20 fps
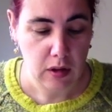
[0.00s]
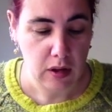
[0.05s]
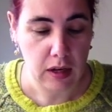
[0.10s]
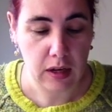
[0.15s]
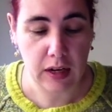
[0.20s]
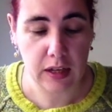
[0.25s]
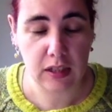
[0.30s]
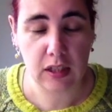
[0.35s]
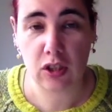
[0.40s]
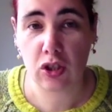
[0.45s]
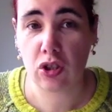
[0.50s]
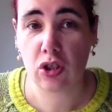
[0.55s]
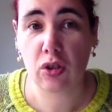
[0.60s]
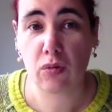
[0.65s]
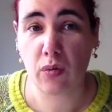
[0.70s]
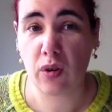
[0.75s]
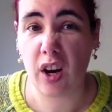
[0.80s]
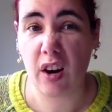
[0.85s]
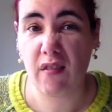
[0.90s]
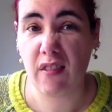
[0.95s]
unless it's just
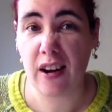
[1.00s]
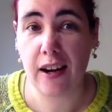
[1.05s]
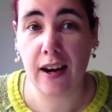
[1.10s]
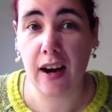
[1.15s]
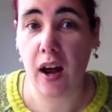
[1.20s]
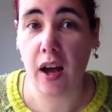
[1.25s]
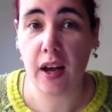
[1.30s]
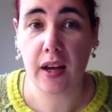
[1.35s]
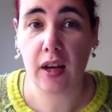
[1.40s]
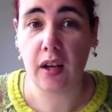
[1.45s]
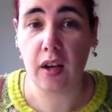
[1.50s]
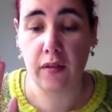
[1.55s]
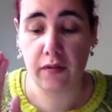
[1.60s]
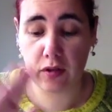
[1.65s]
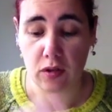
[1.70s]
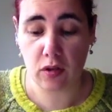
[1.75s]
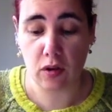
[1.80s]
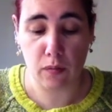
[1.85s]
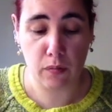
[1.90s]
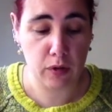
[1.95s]
the one I really like and I've
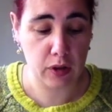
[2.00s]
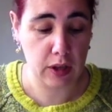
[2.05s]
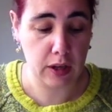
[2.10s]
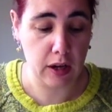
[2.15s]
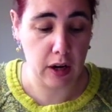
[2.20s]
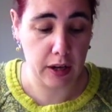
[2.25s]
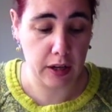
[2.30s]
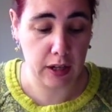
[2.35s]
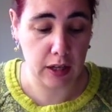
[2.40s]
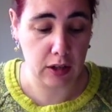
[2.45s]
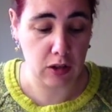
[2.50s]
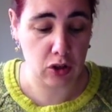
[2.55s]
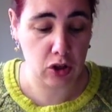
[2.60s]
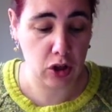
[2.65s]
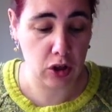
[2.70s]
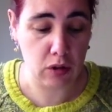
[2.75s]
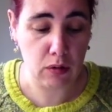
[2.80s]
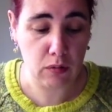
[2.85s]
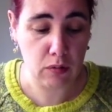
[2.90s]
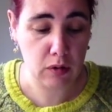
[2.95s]
just gone with it like in
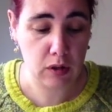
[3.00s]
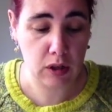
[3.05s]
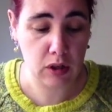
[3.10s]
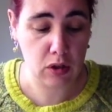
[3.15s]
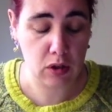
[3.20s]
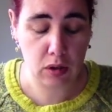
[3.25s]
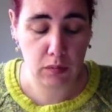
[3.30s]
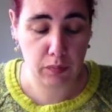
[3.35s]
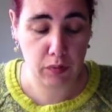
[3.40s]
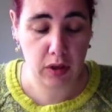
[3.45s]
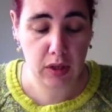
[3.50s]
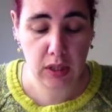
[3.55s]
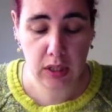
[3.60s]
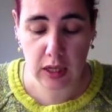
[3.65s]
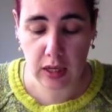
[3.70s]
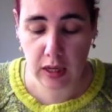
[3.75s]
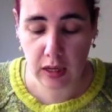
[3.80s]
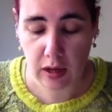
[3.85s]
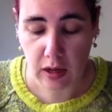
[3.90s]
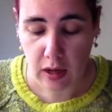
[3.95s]
June because it's just
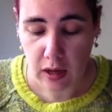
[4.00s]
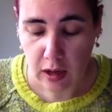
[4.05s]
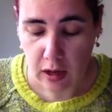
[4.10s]
pretty.